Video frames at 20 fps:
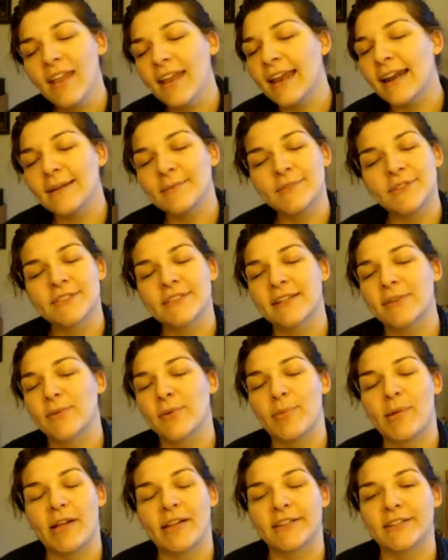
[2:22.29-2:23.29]
And I'm just going to
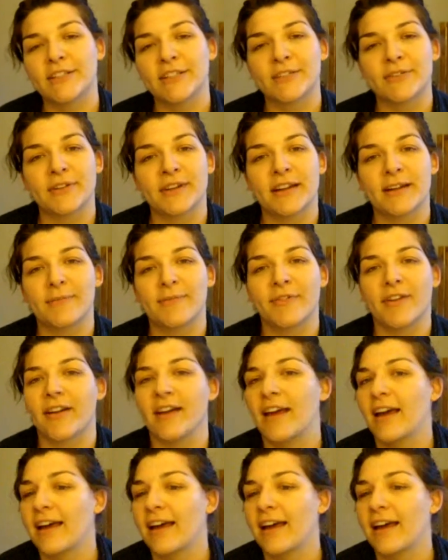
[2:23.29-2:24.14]
apologize right up front.